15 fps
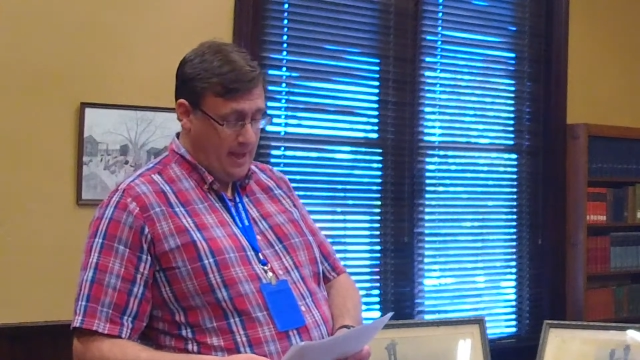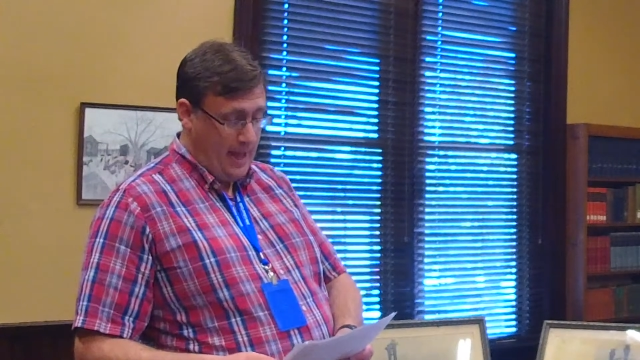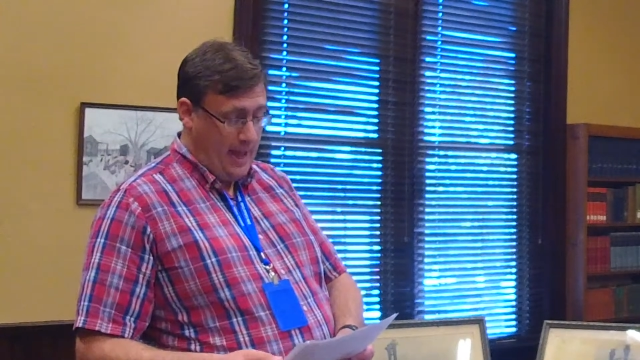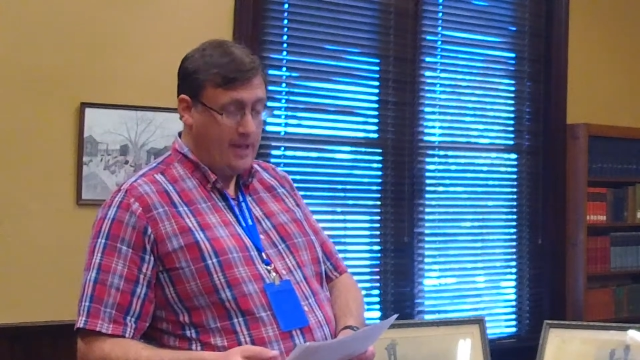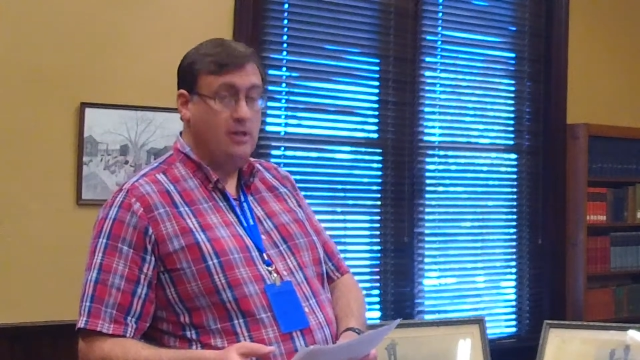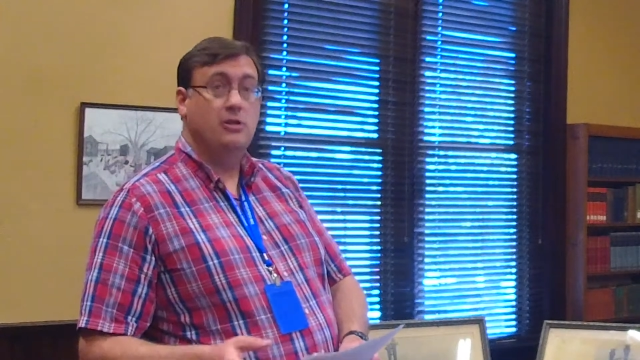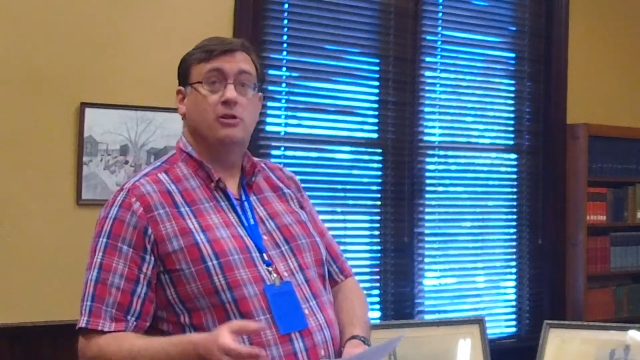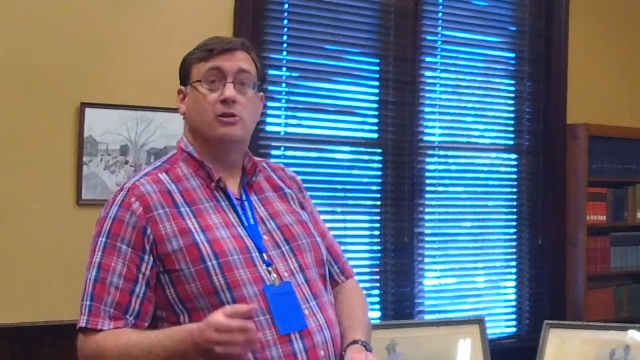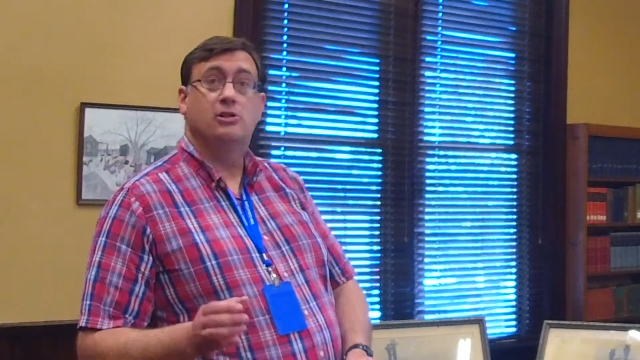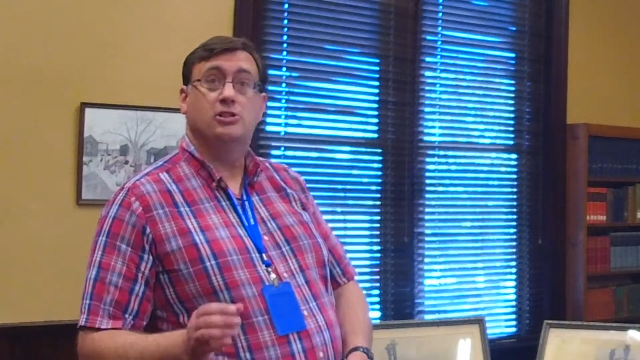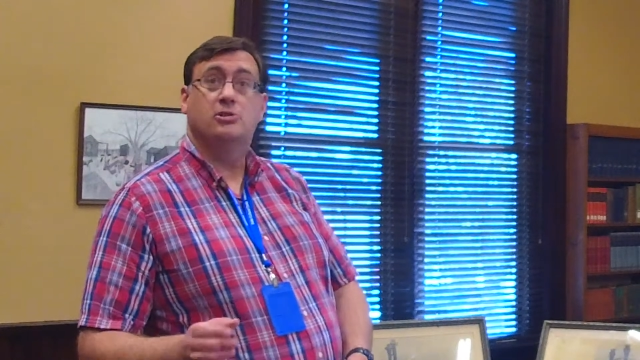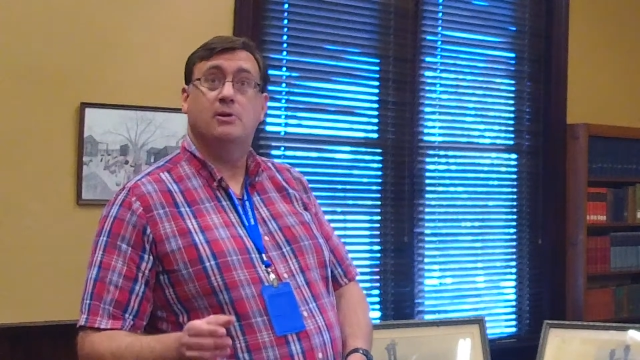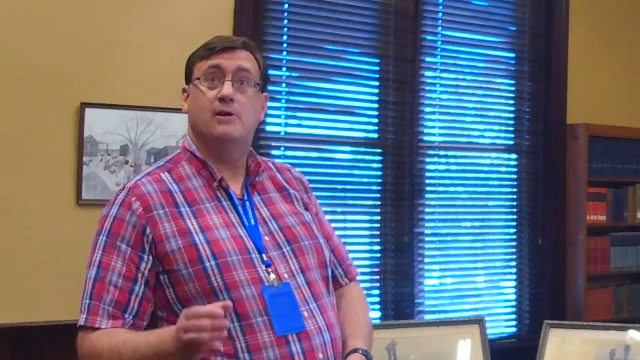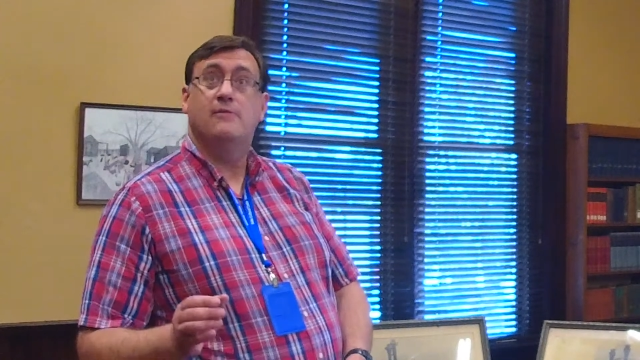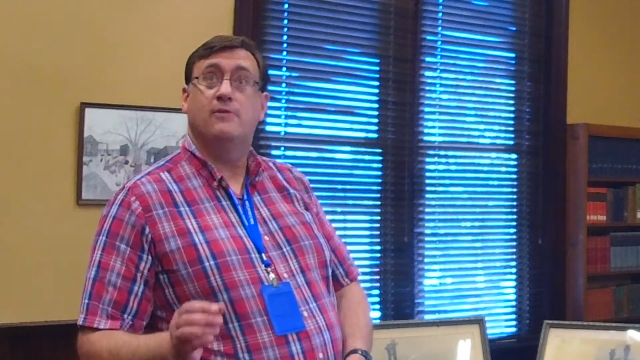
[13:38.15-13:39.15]
a
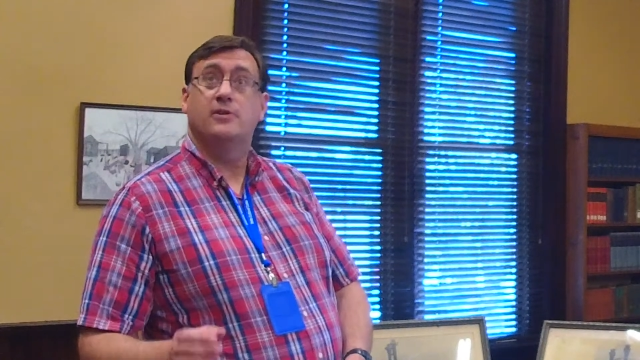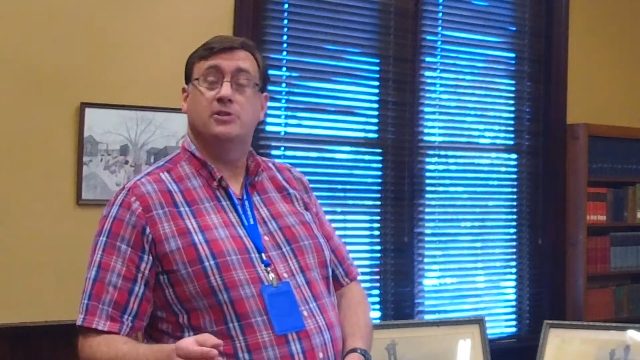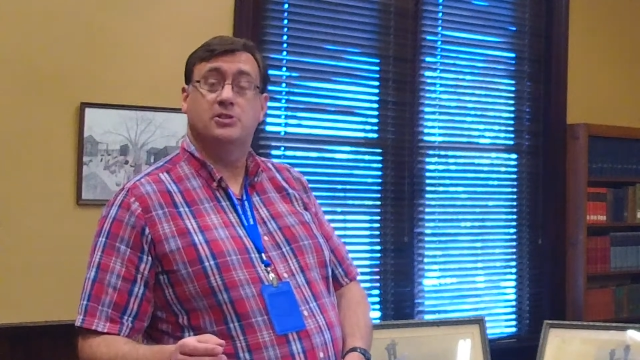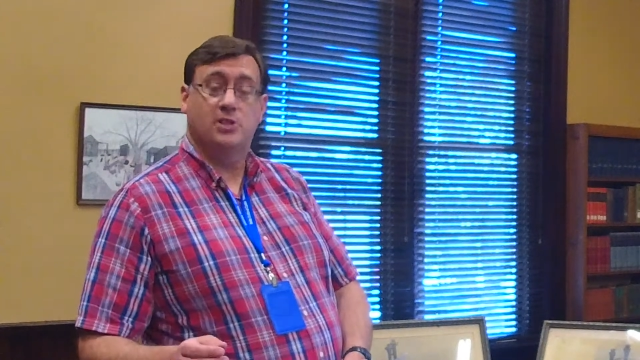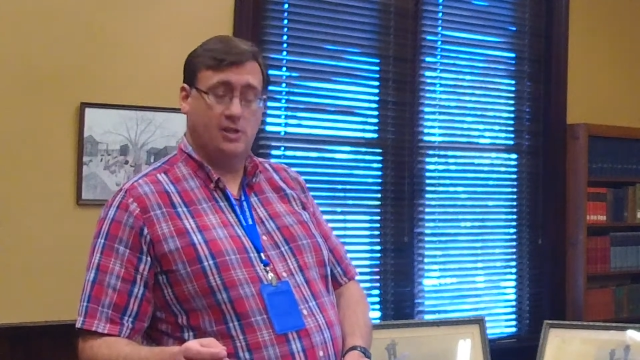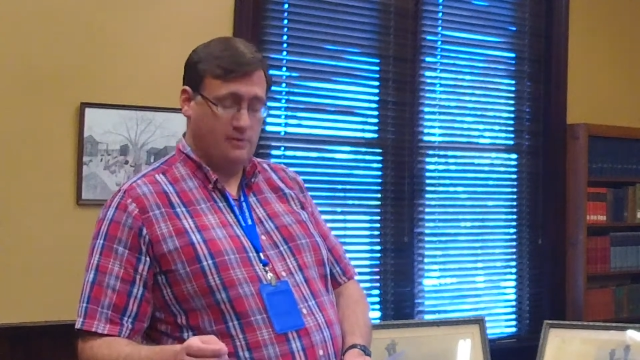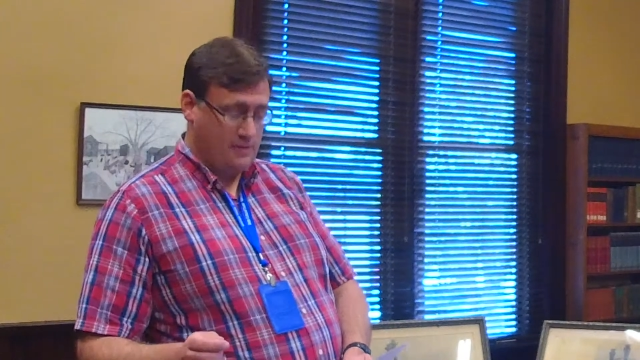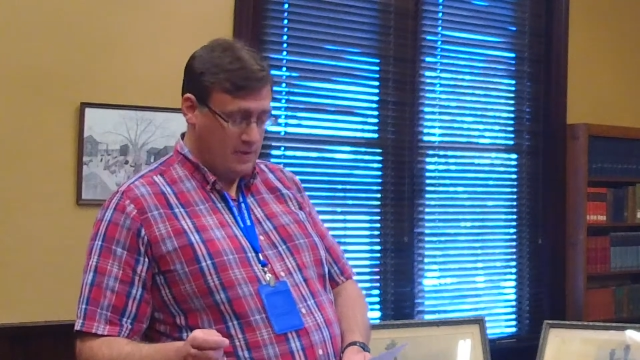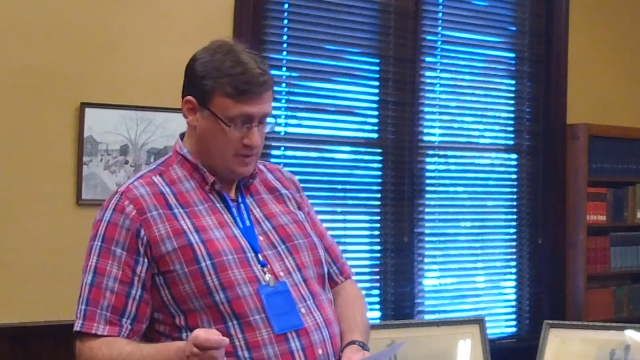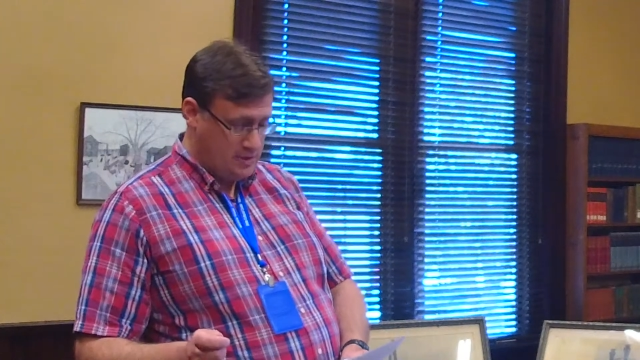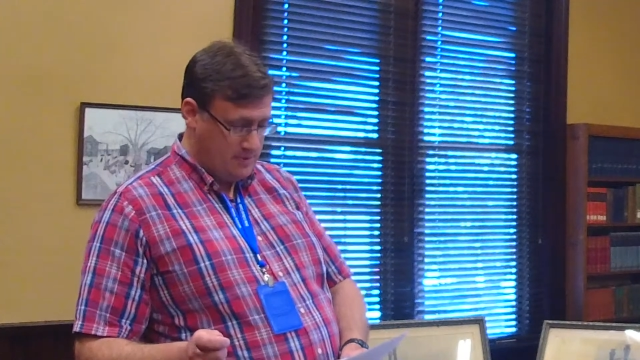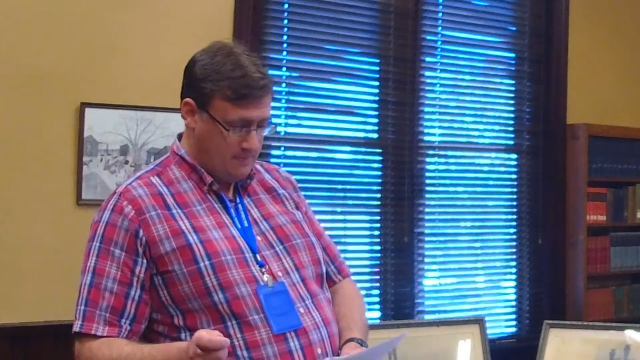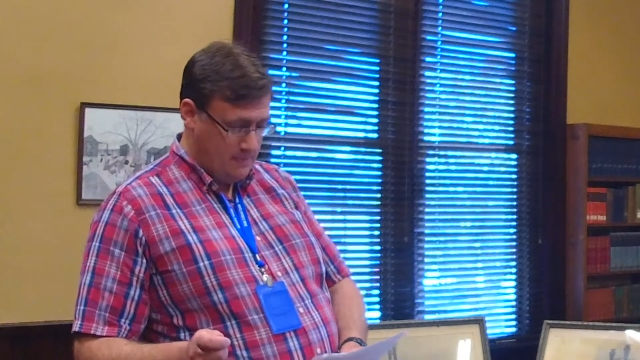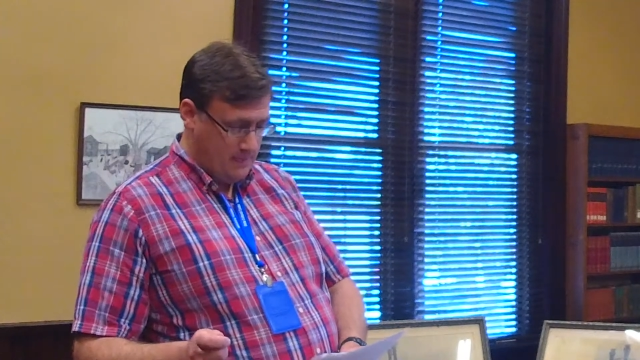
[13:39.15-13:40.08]
nursery for servants,